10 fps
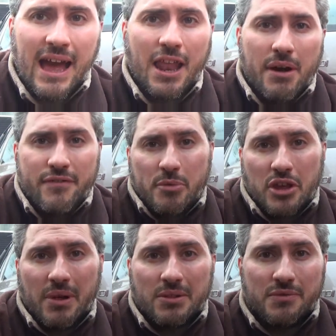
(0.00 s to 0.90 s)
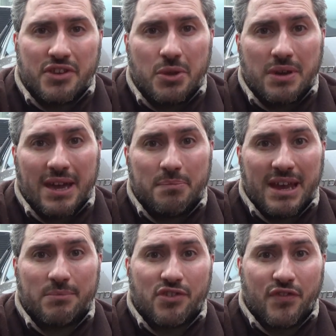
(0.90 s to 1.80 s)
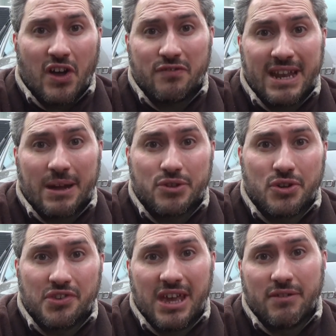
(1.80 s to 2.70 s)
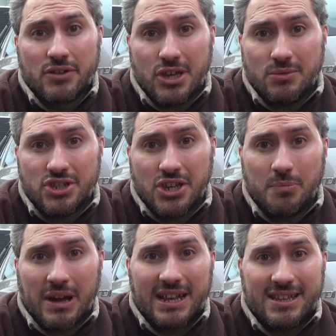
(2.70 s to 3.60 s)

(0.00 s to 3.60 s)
Hello everybody, welcome to UKPM Survival and Outdoors here on YouTube,